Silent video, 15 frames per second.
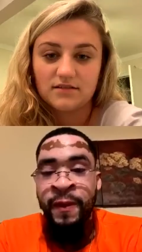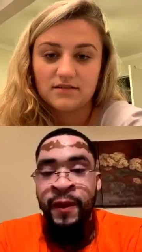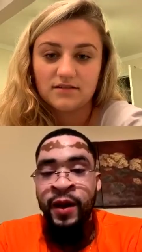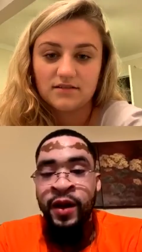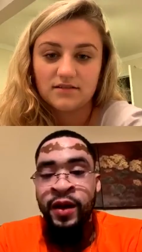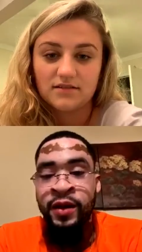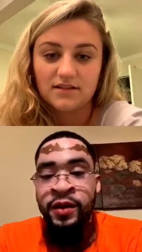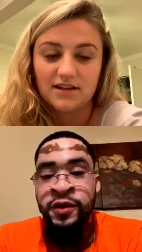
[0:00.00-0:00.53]

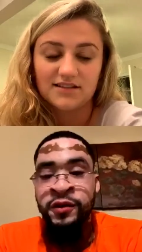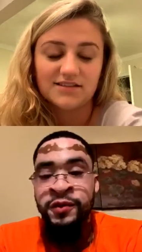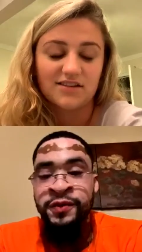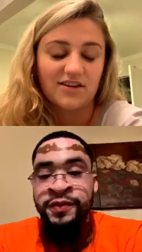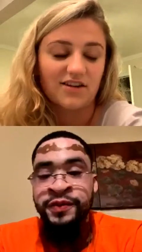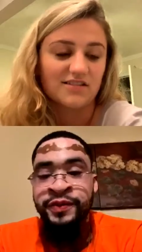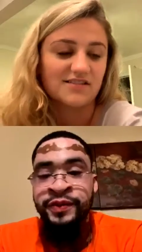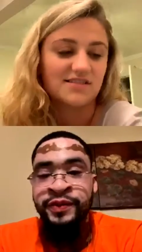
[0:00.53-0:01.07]
Speaker 1: Um,
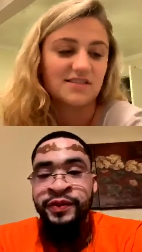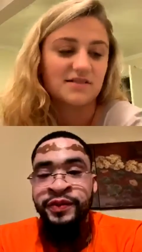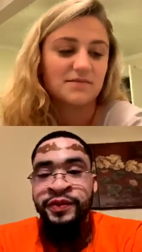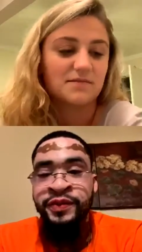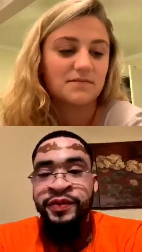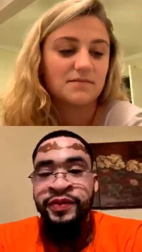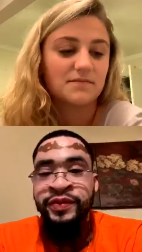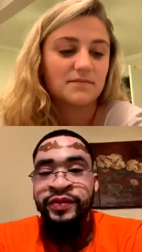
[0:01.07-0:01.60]
awesome.
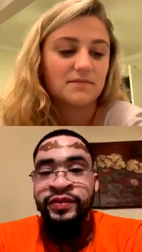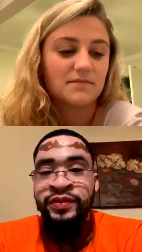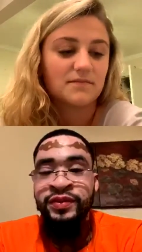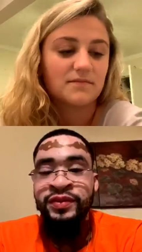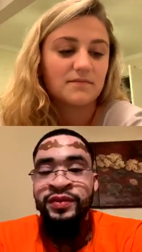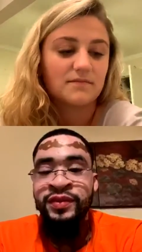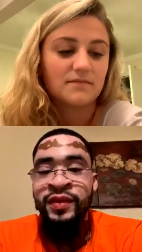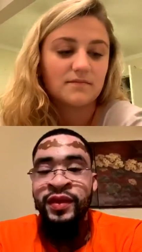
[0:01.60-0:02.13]

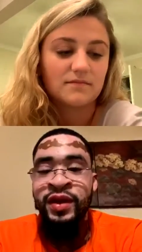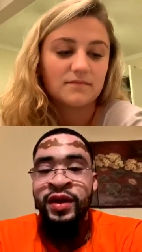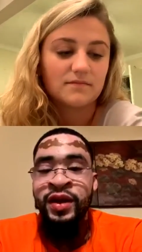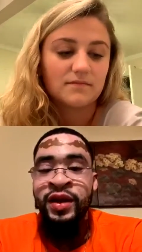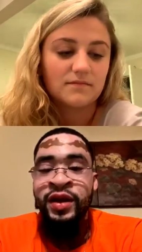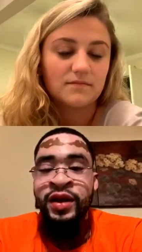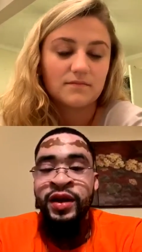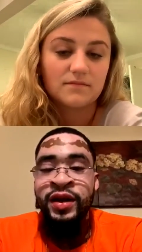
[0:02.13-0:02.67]

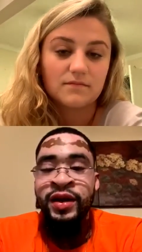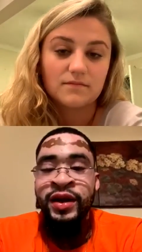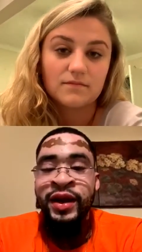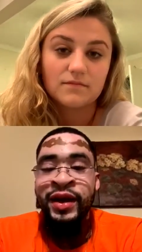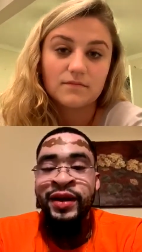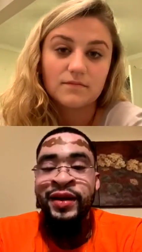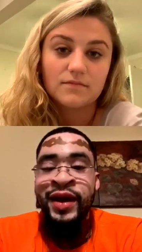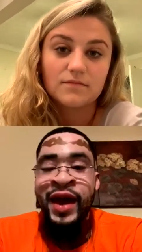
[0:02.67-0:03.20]
Yeah,
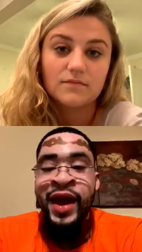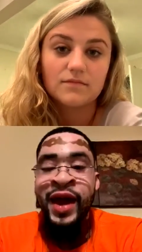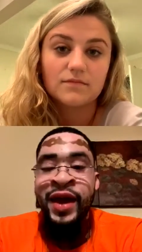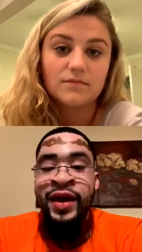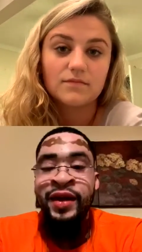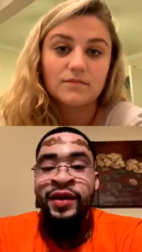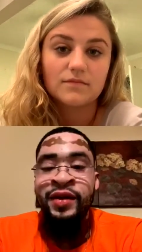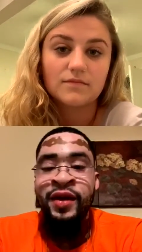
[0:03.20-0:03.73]
that and
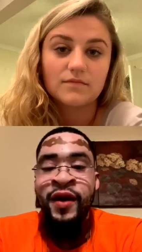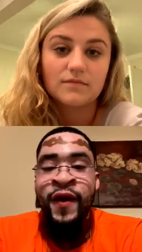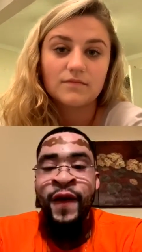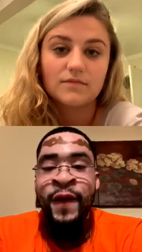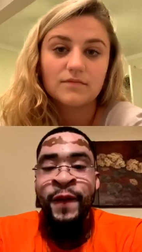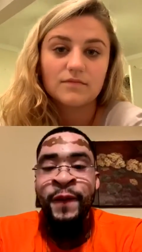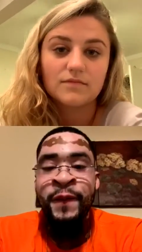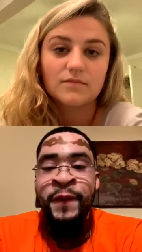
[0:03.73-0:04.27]

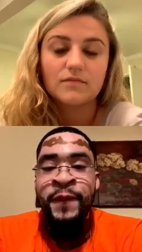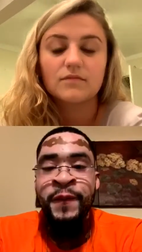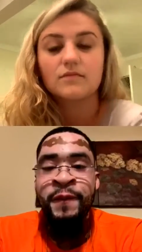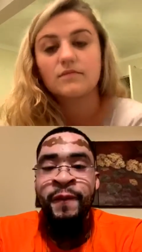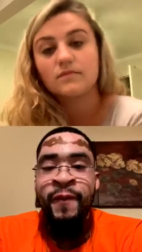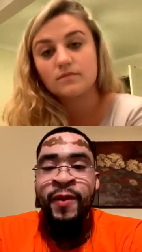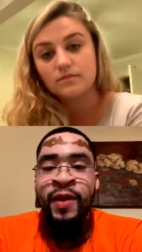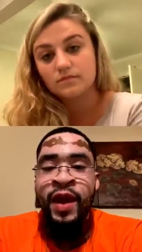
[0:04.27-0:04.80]
um,
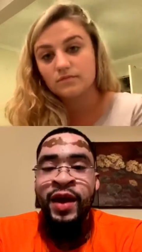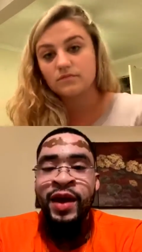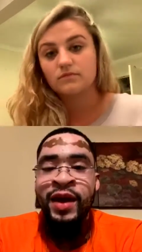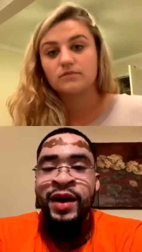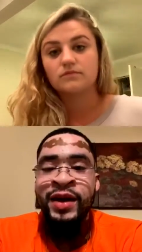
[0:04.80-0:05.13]
uh,